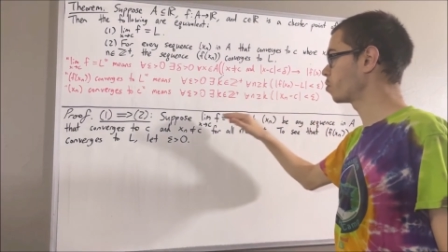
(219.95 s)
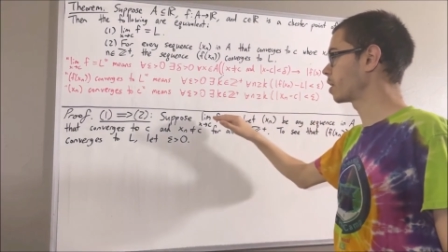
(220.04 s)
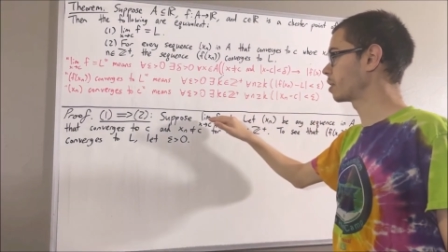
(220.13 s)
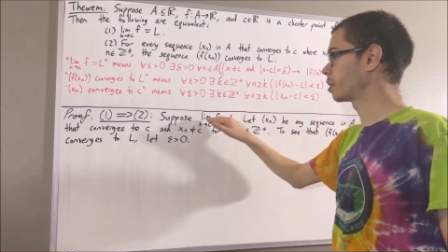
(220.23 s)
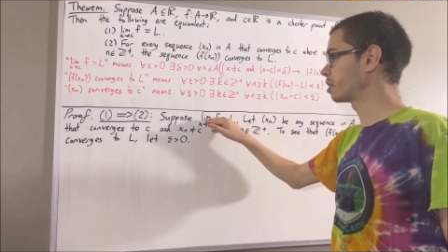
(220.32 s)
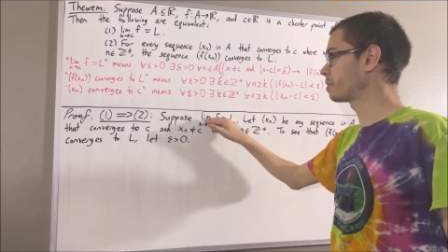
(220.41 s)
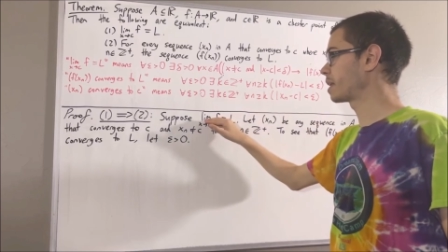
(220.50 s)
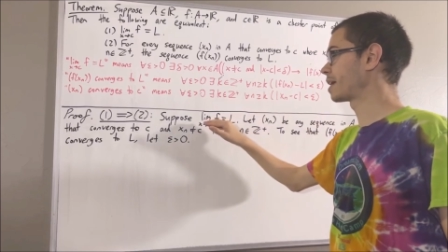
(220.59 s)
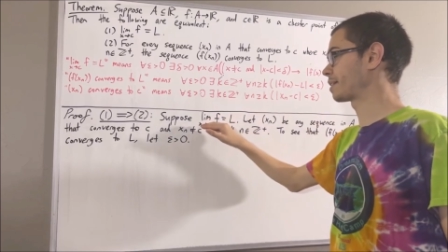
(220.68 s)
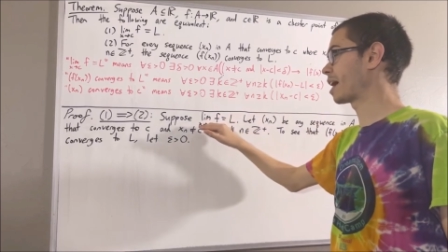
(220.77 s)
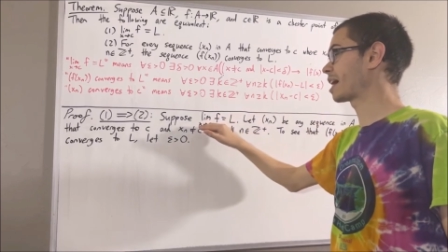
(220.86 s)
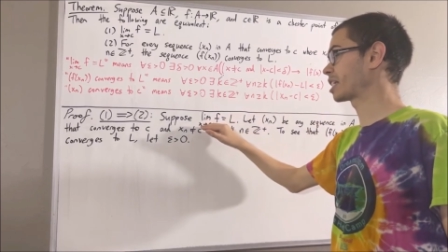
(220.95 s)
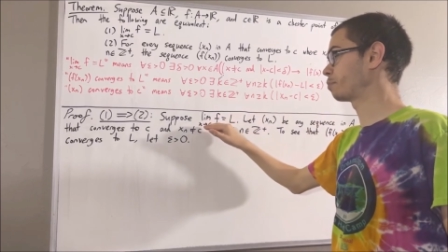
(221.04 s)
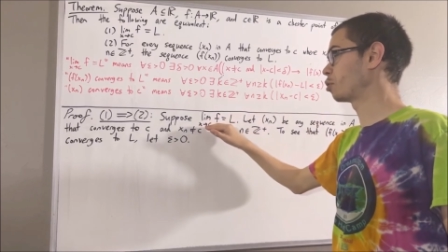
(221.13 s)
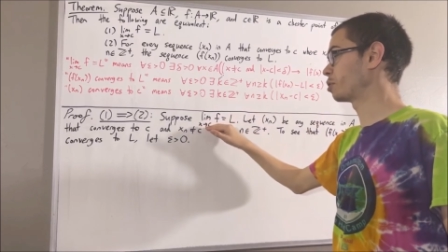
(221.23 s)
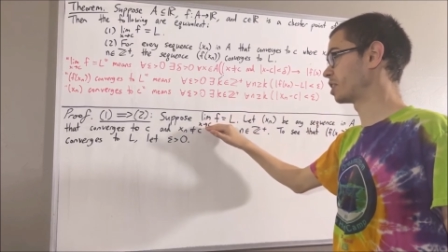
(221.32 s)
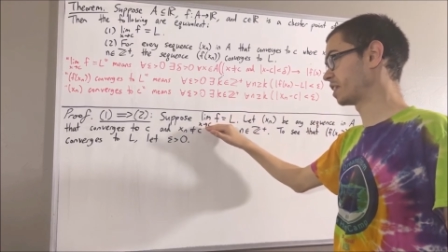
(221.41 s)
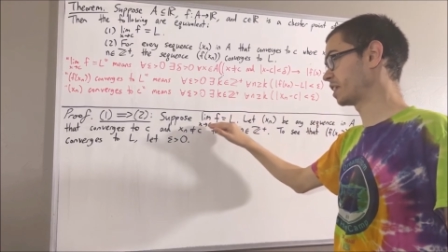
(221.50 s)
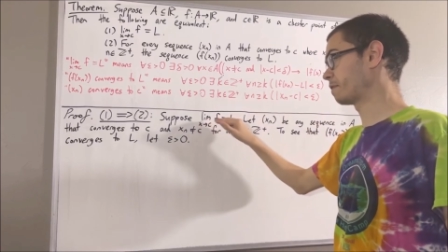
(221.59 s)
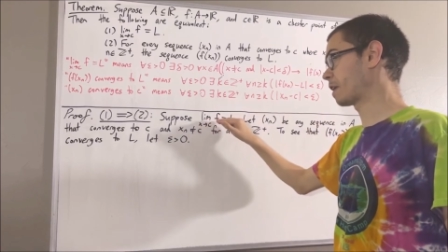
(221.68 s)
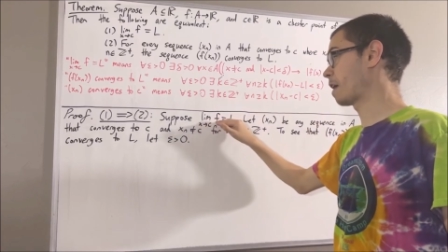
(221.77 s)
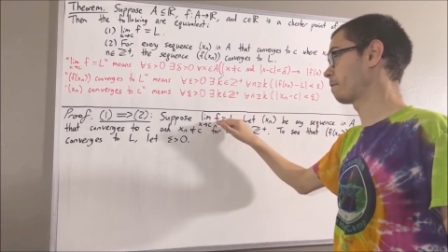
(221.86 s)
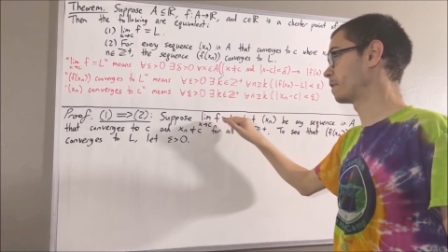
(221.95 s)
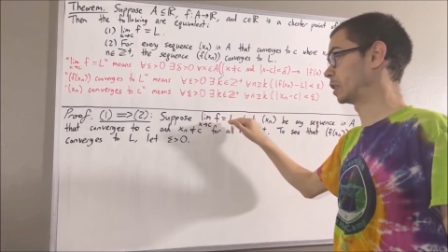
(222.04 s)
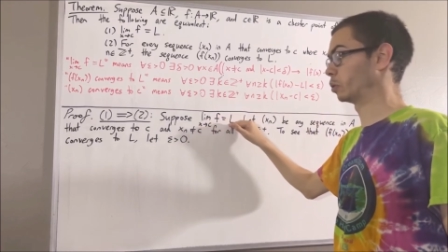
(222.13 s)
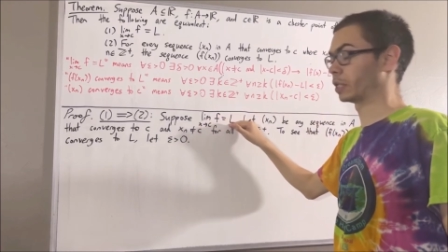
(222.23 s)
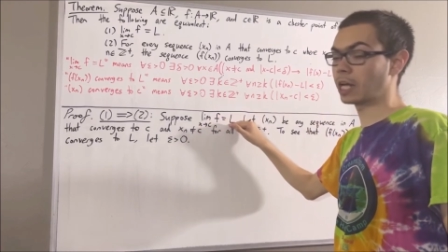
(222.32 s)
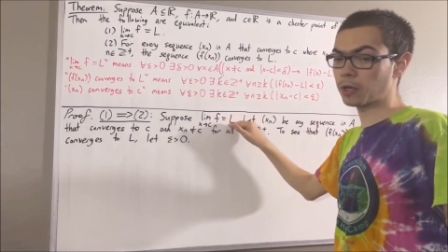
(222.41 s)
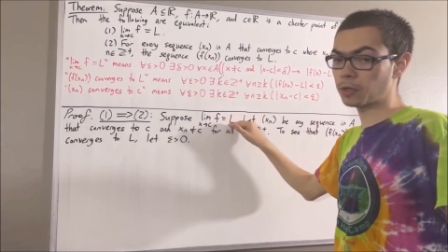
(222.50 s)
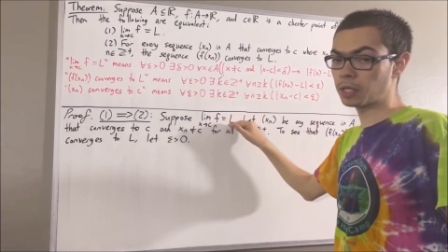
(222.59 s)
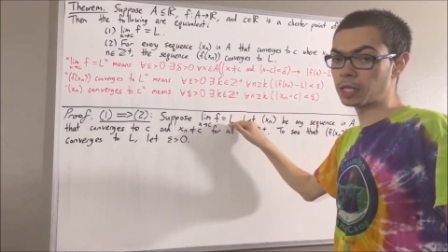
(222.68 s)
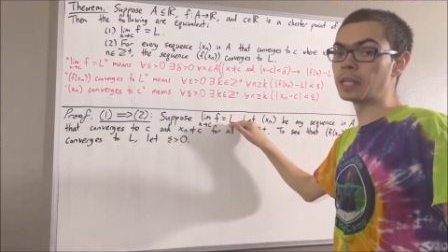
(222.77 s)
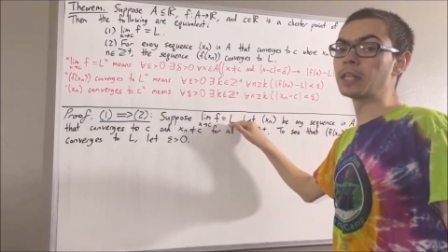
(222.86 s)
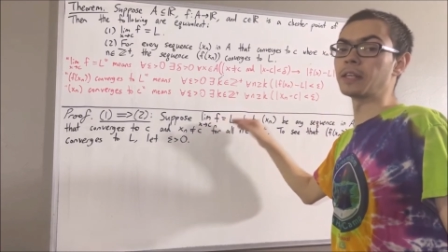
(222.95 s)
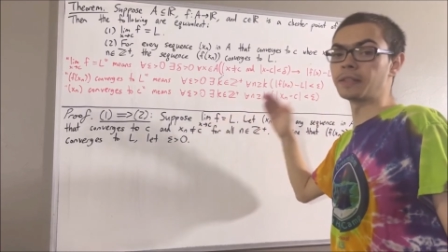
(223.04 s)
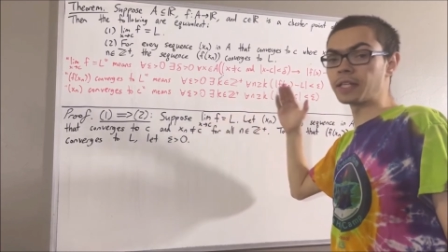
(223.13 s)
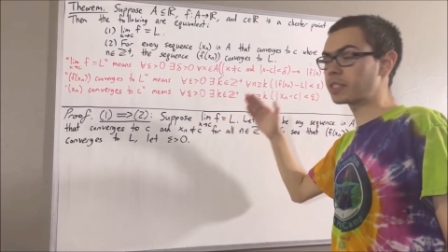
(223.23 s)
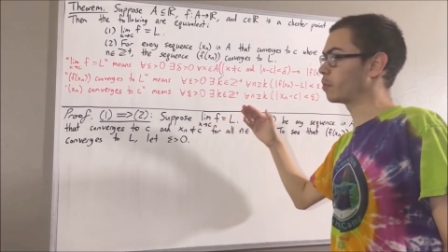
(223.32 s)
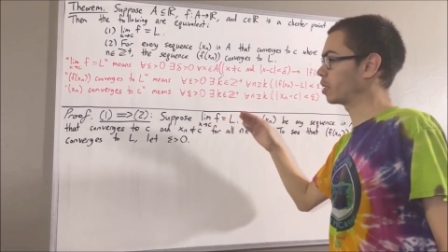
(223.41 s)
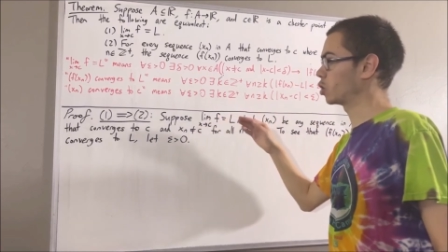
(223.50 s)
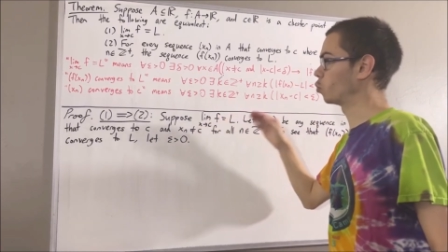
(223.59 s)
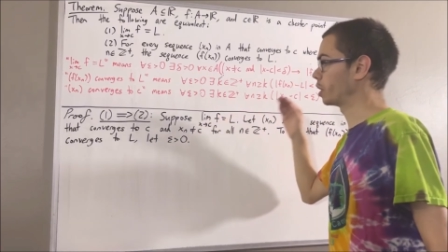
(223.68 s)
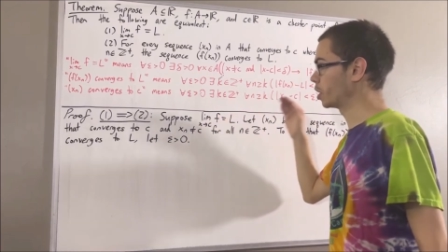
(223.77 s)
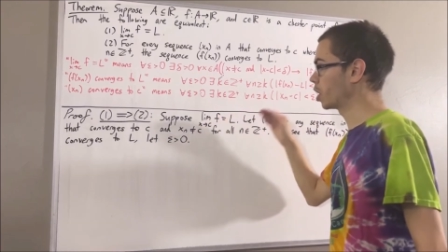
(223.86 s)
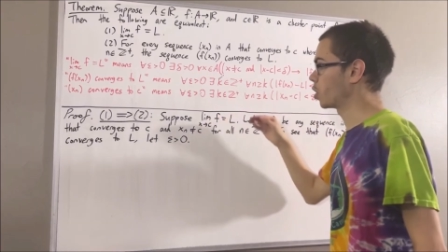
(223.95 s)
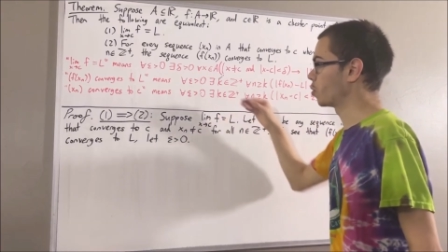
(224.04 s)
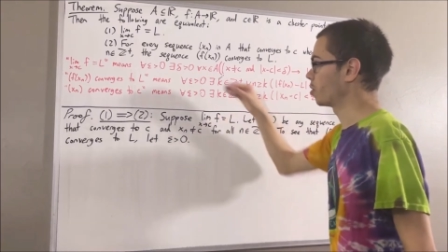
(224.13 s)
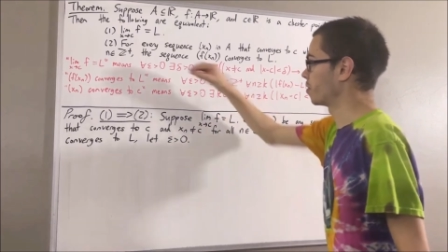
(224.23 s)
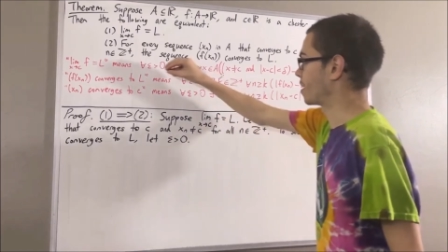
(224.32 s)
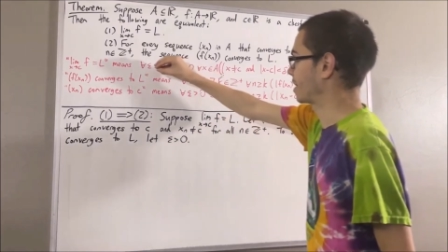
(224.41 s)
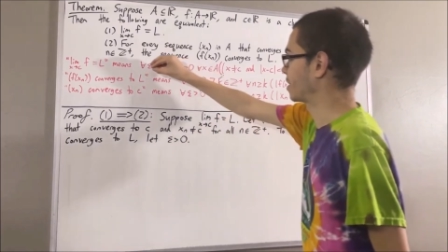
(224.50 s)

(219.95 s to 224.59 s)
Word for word: that the limit as x approaches c of f is equal to L, this means we know that